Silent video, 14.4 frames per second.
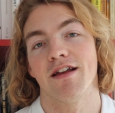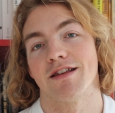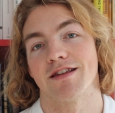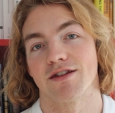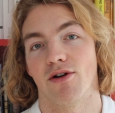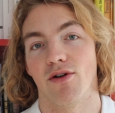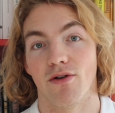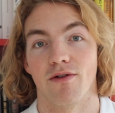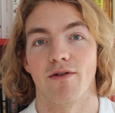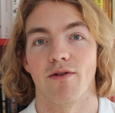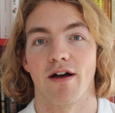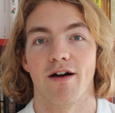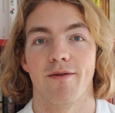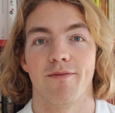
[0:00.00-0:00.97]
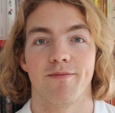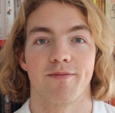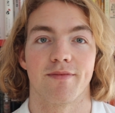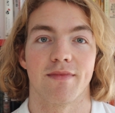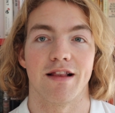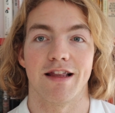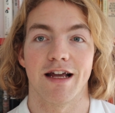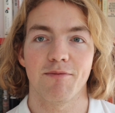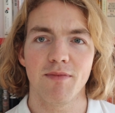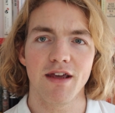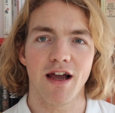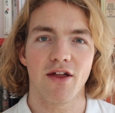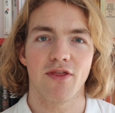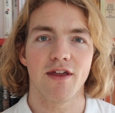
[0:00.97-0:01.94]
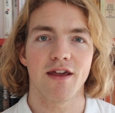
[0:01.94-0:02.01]
So let
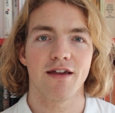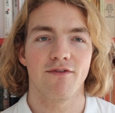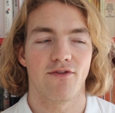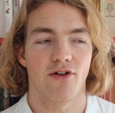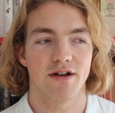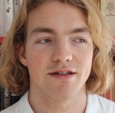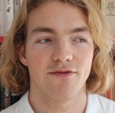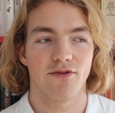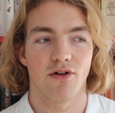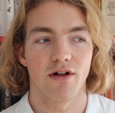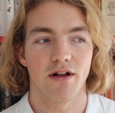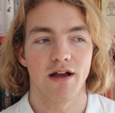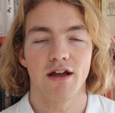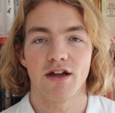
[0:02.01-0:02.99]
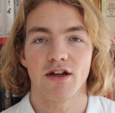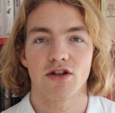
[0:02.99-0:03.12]
me, I think, first of all,